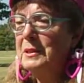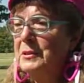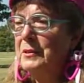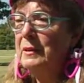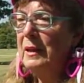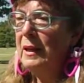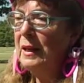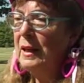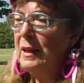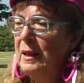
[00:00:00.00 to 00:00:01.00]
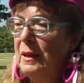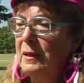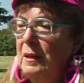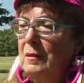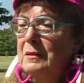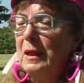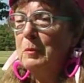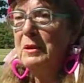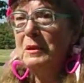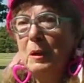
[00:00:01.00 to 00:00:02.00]
Buster. Go to
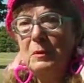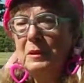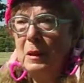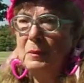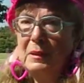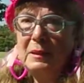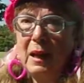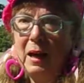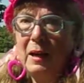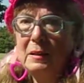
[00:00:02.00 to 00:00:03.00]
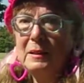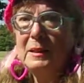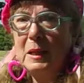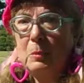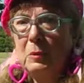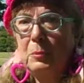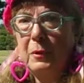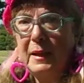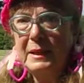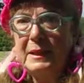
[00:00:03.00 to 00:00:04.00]

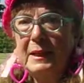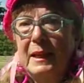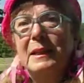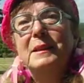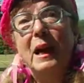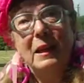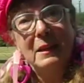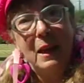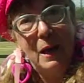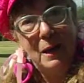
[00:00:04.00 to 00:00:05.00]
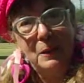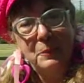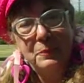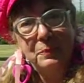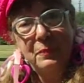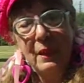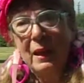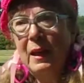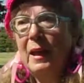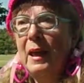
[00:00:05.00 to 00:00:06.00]
www.sybilpresley.com.
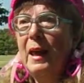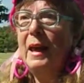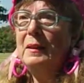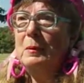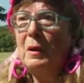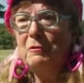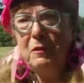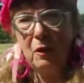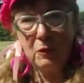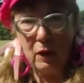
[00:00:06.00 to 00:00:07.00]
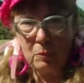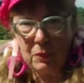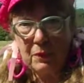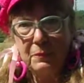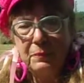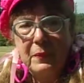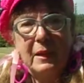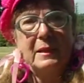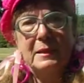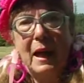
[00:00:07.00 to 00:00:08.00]
And then my phone number is